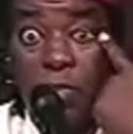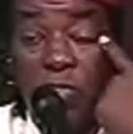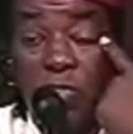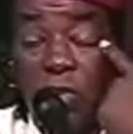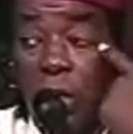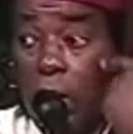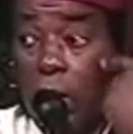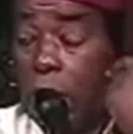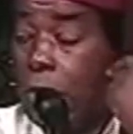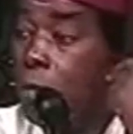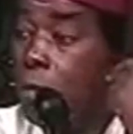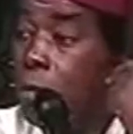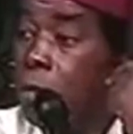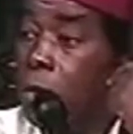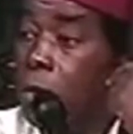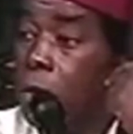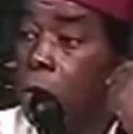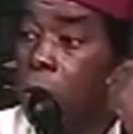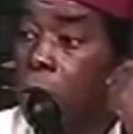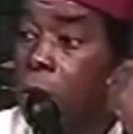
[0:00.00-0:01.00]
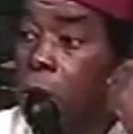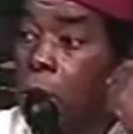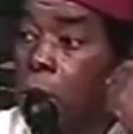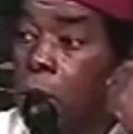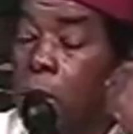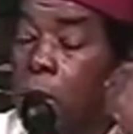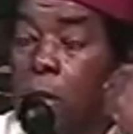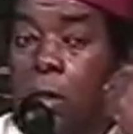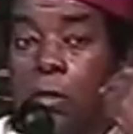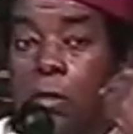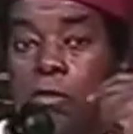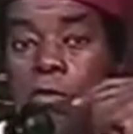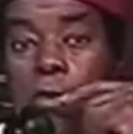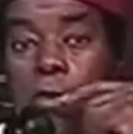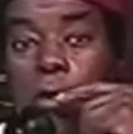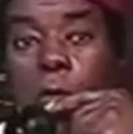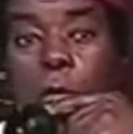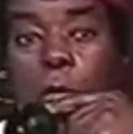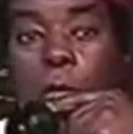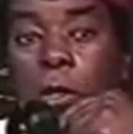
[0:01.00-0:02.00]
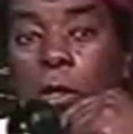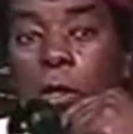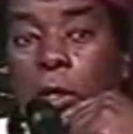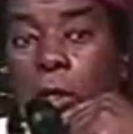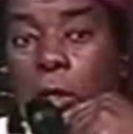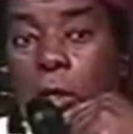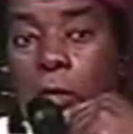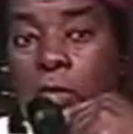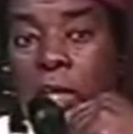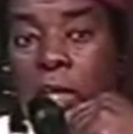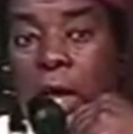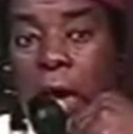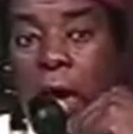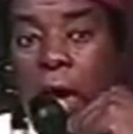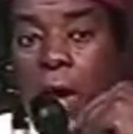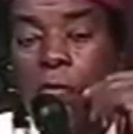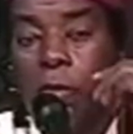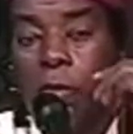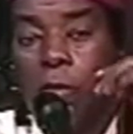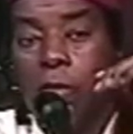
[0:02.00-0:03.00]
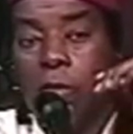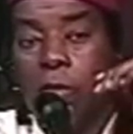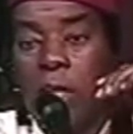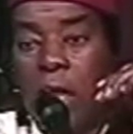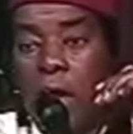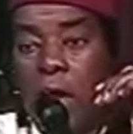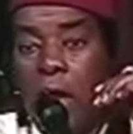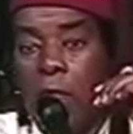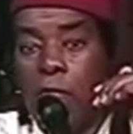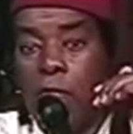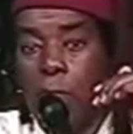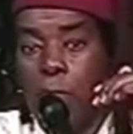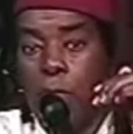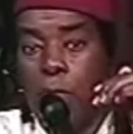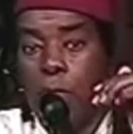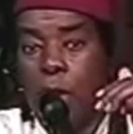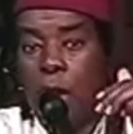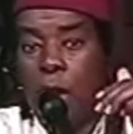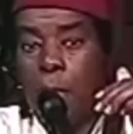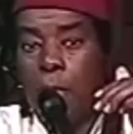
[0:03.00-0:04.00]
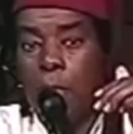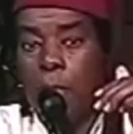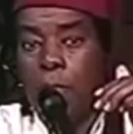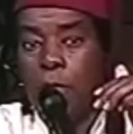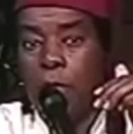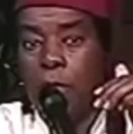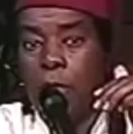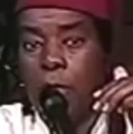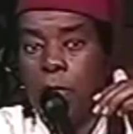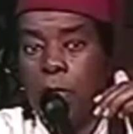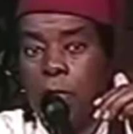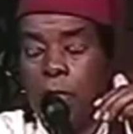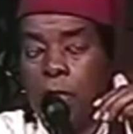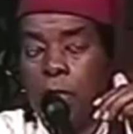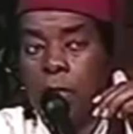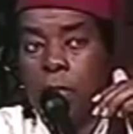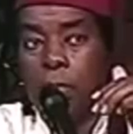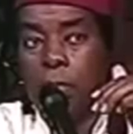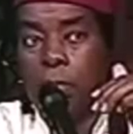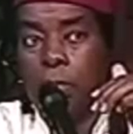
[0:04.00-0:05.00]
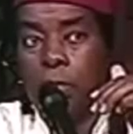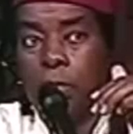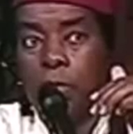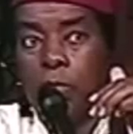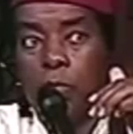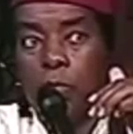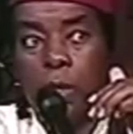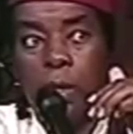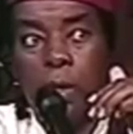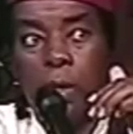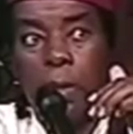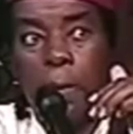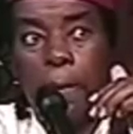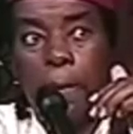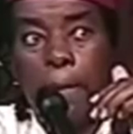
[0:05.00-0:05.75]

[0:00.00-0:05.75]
in check. So they have the problem of, put it this way,